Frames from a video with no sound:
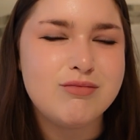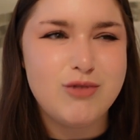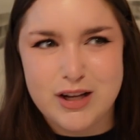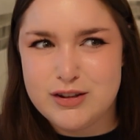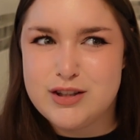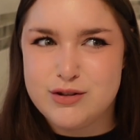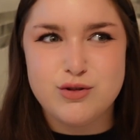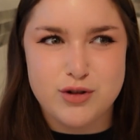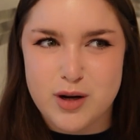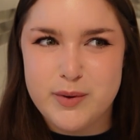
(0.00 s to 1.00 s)
rather than
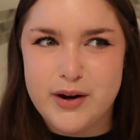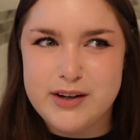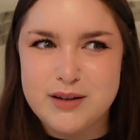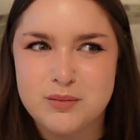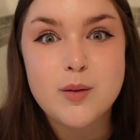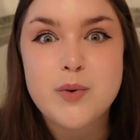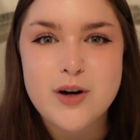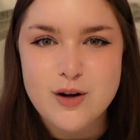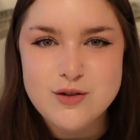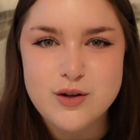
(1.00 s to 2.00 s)
strawberry. But
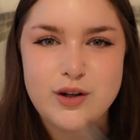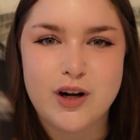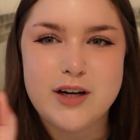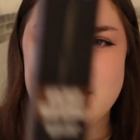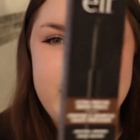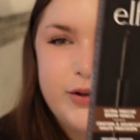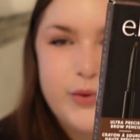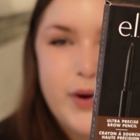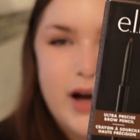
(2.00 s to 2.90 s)
I also got a new